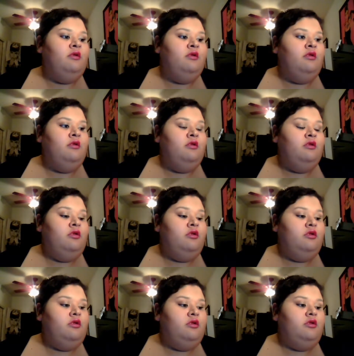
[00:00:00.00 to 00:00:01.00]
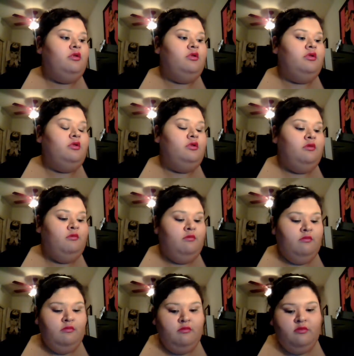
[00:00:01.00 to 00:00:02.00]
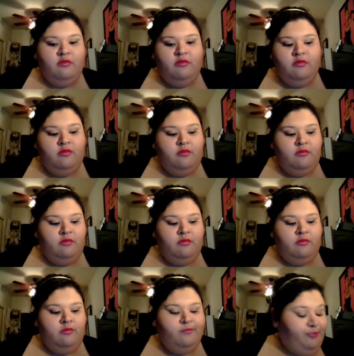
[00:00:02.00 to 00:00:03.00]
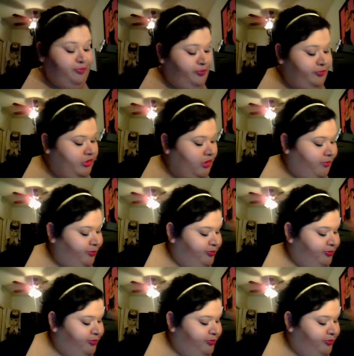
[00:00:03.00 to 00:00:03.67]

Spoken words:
[no speech]